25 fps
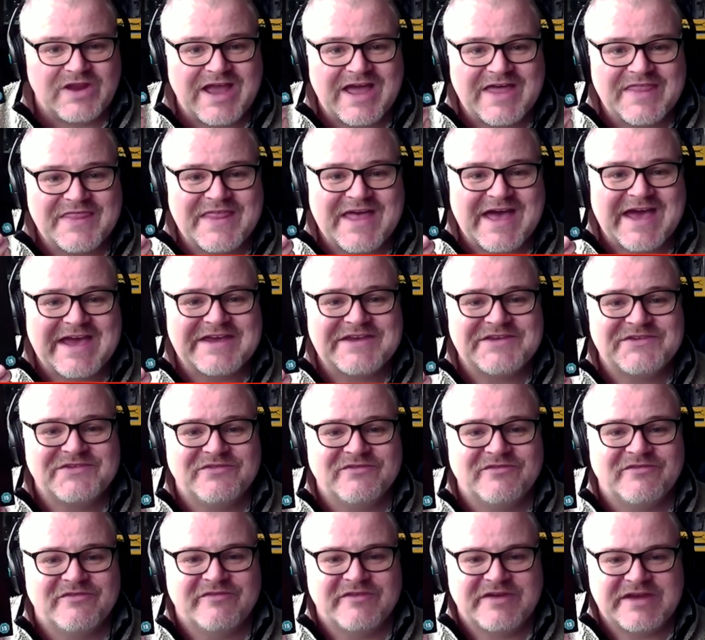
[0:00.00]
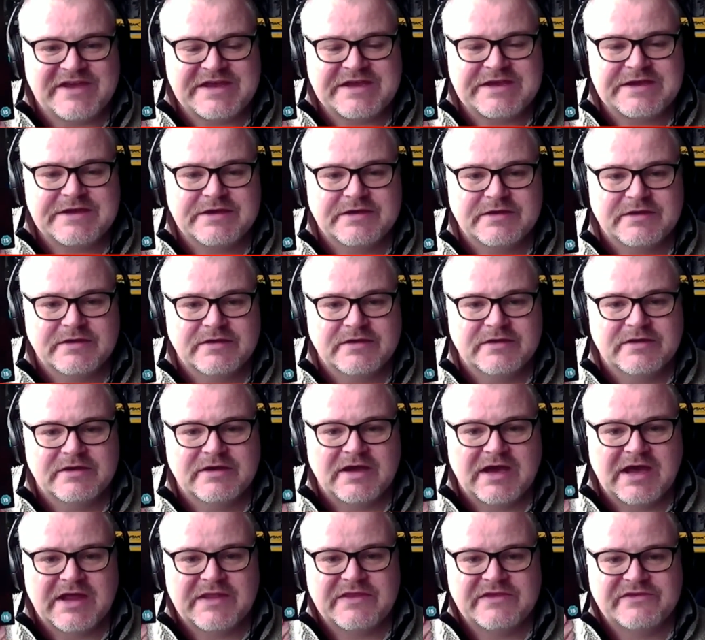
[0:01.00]
and that is V,
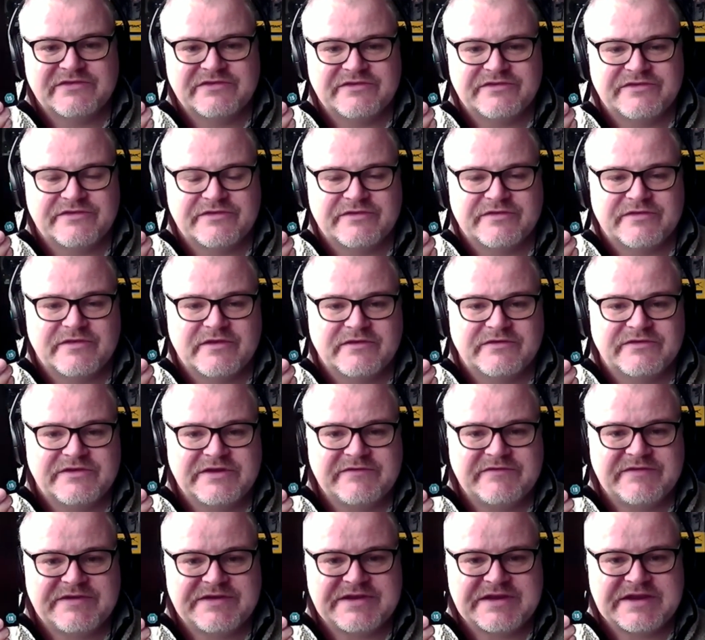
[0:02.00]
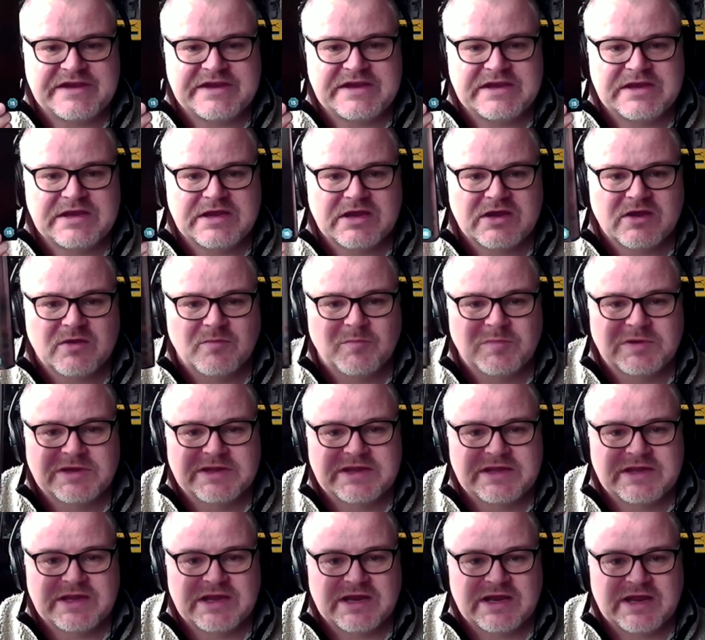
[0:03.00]
and this is DVD
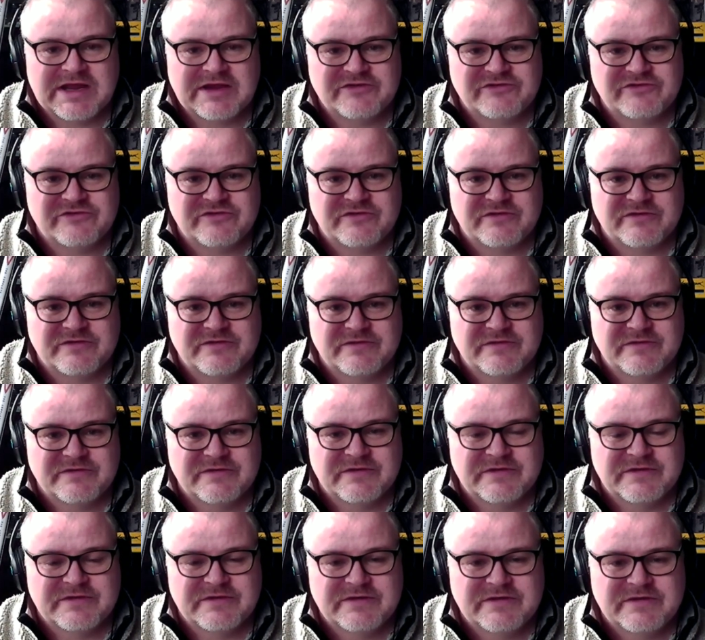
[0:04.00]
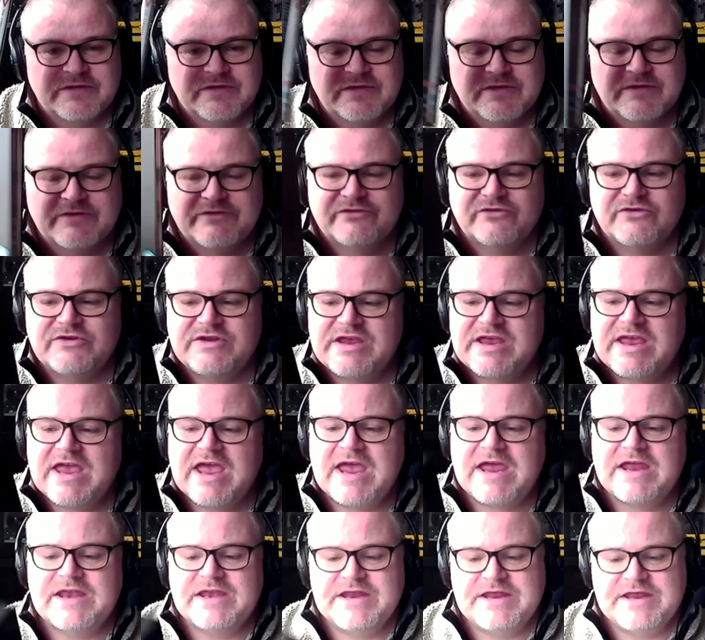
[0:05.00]
Complete Collection. So you
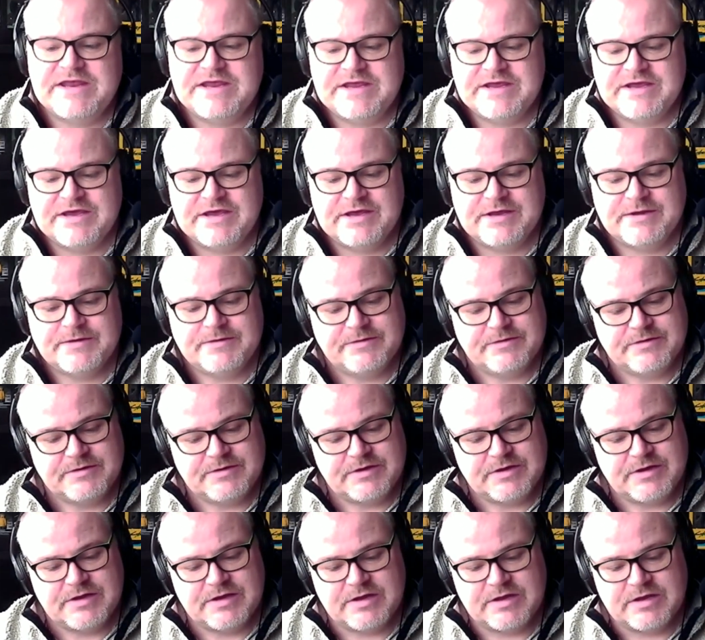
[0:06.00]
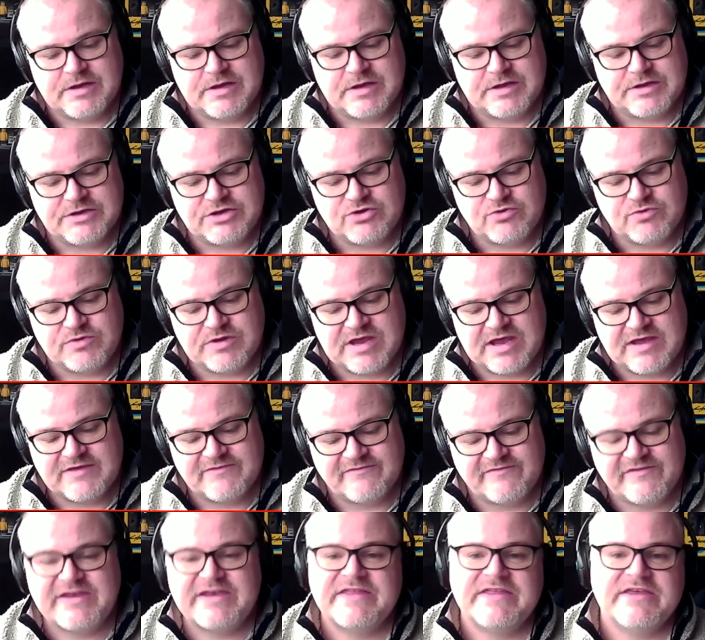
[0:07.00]
get in here, uh, you get
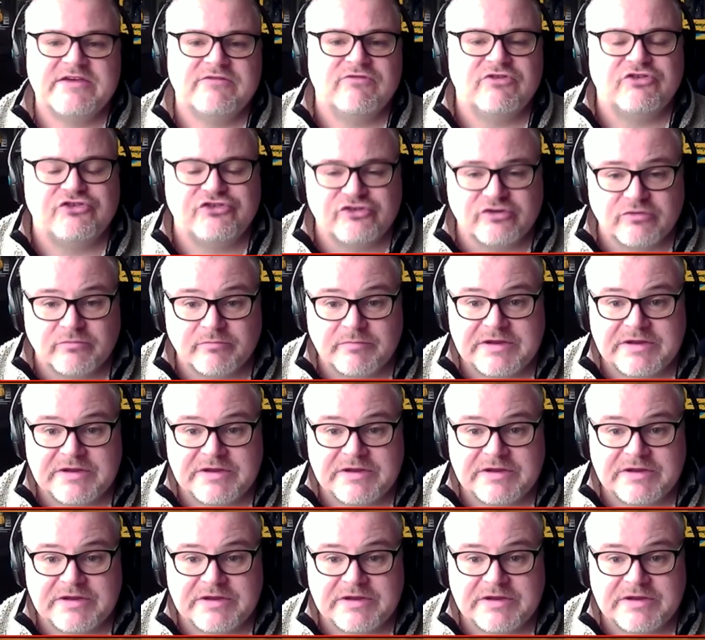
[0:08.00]
V, the original